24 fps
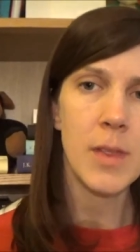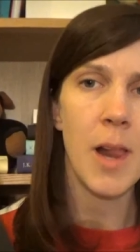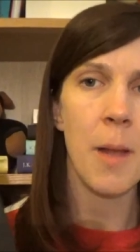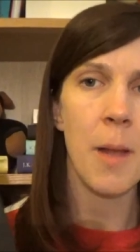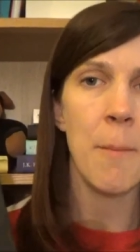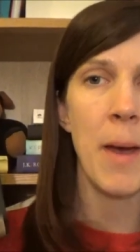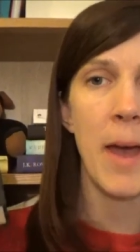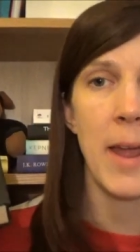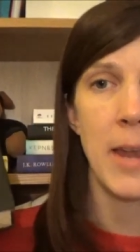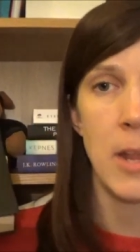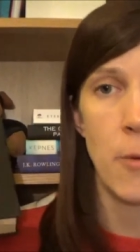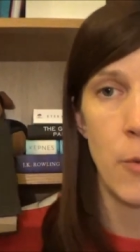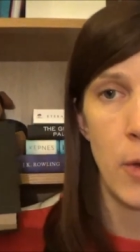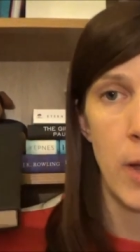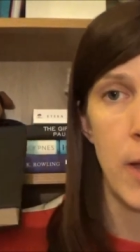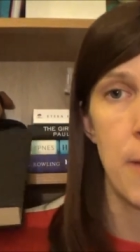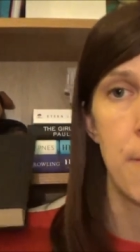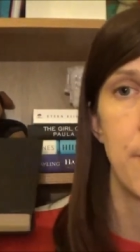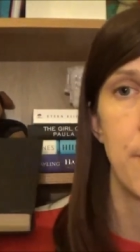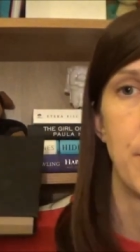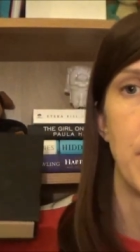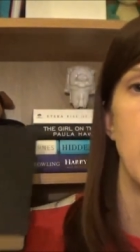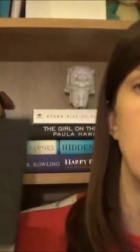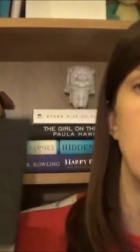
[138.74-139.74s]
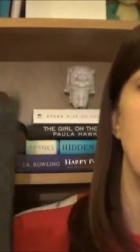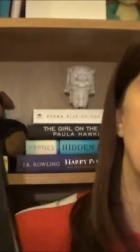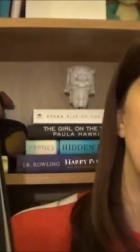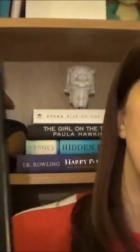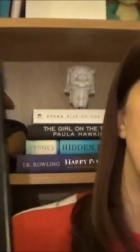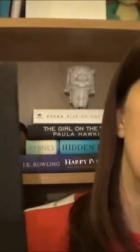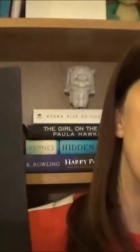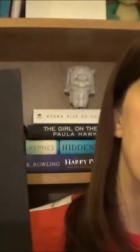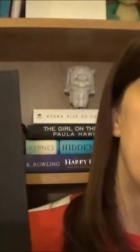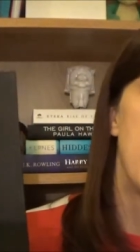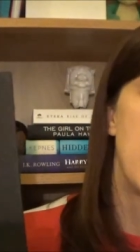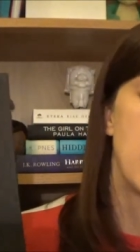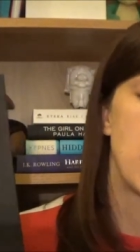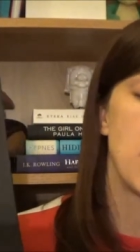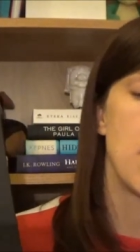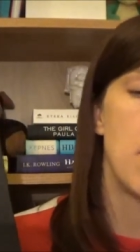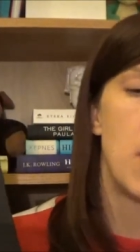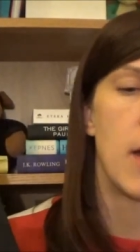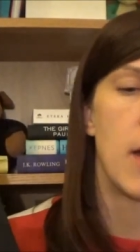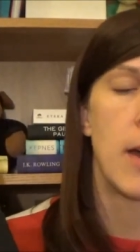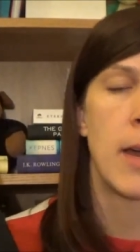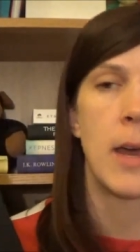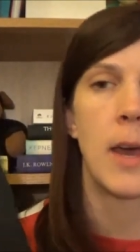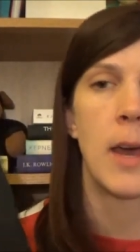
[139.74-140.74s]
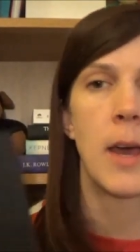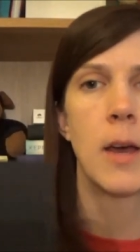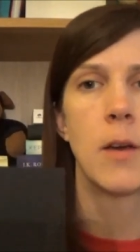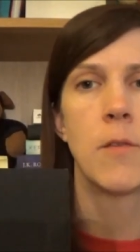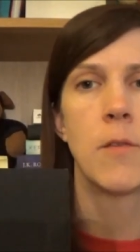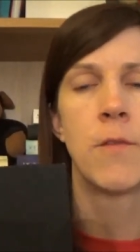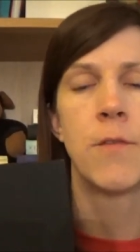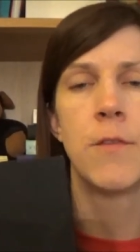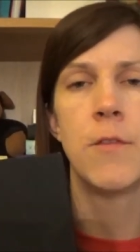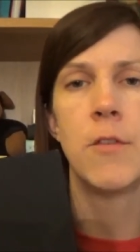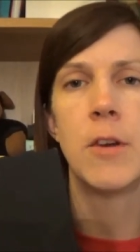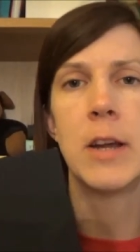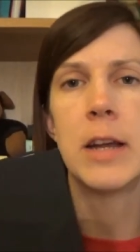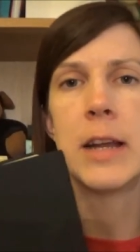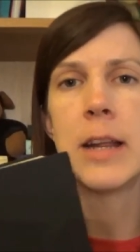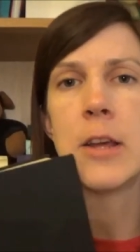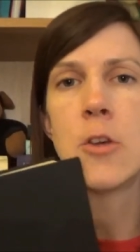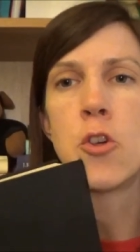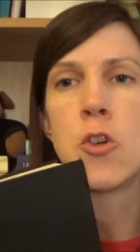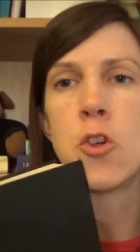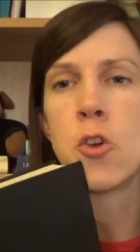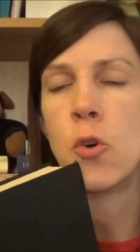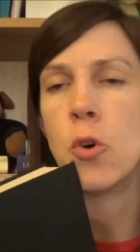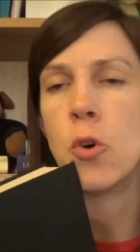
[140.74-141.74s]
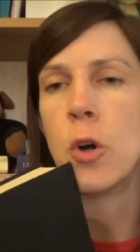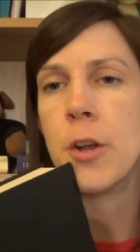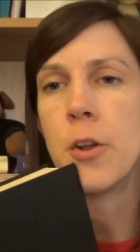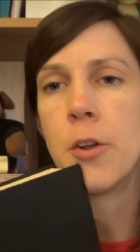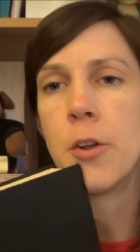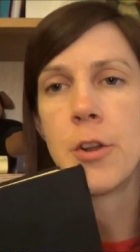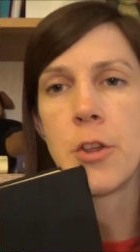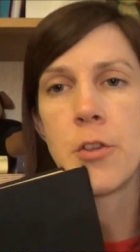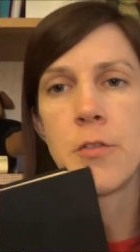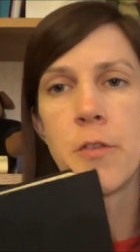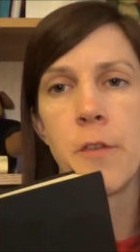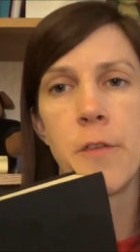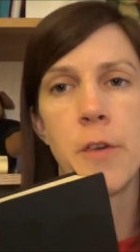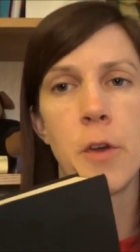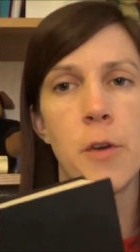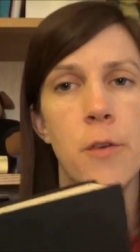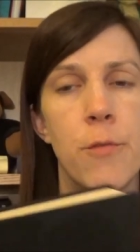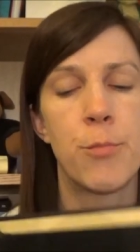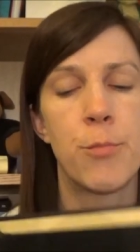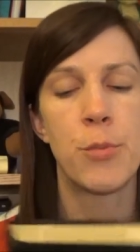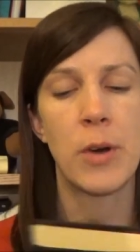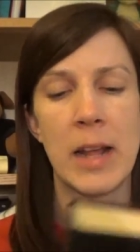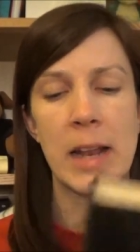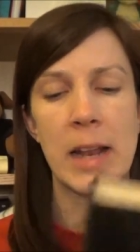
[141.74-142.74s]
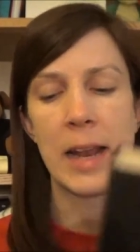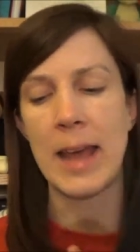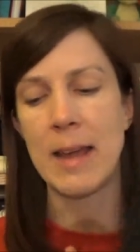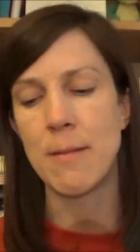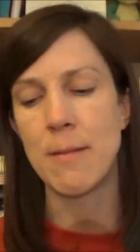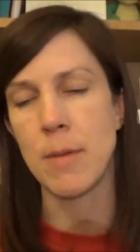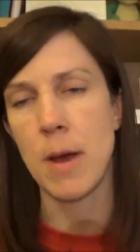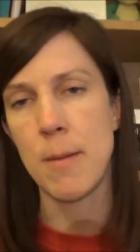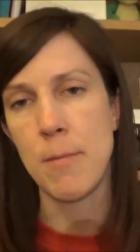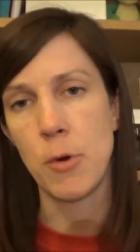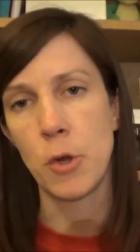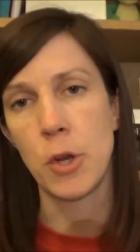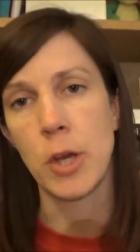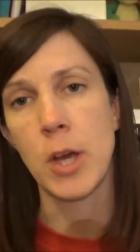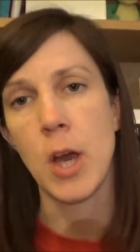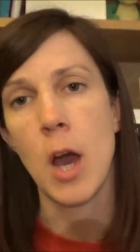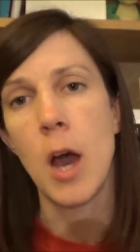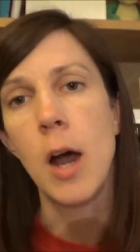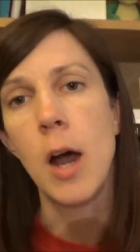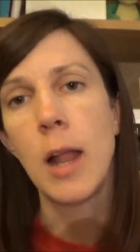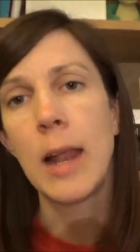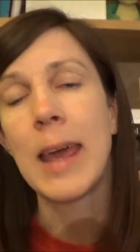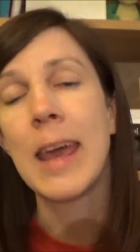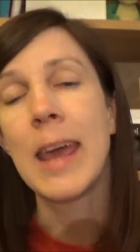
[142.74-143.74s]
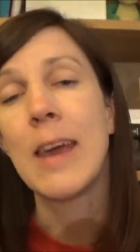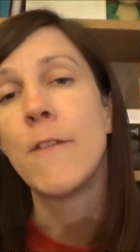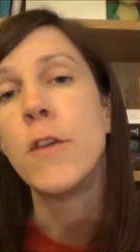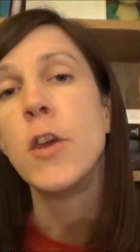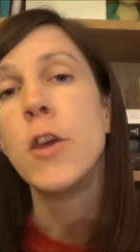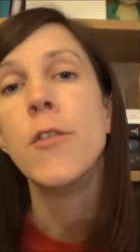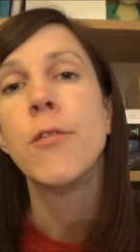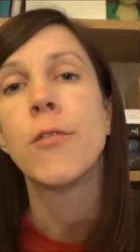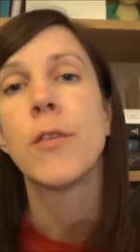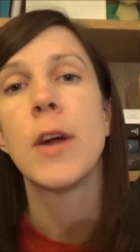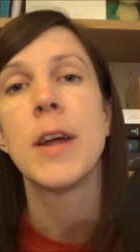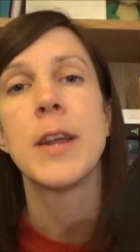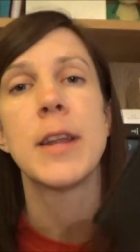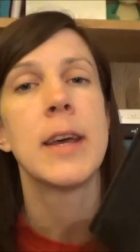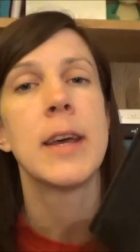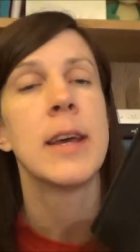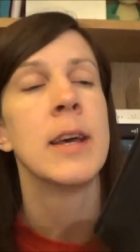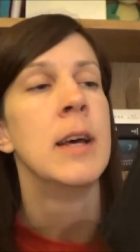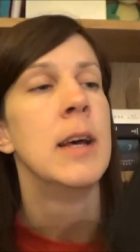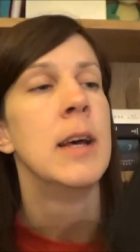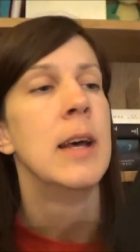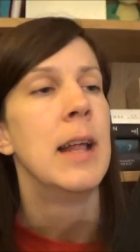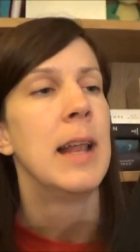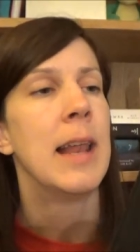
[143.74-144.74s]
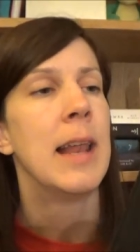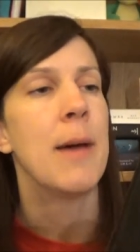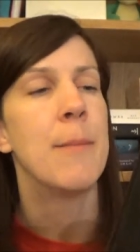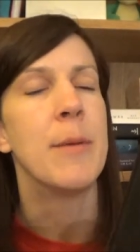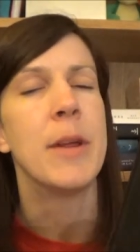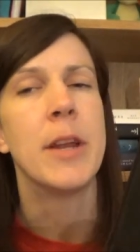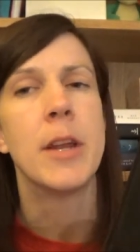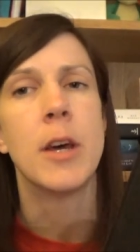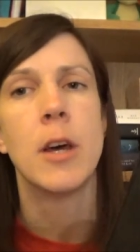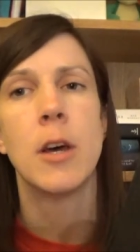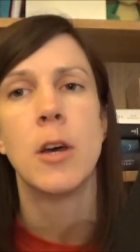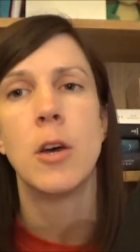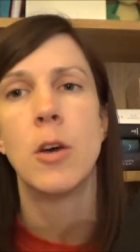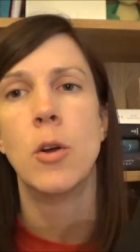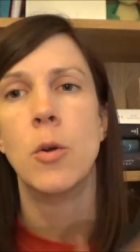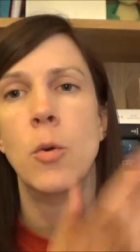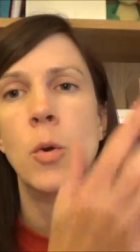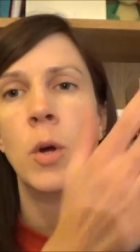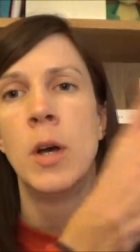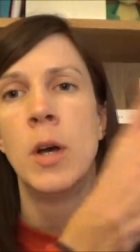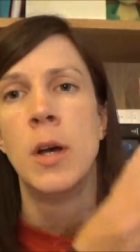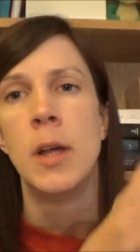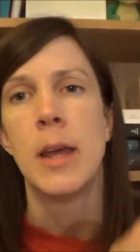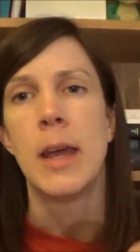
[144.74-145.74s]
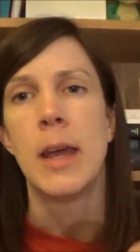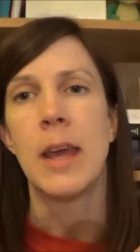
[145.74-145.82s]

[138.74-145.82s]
But anyway, that's my really short and honest review of Brick Lane by Monica Ali. If you've read it, let me know.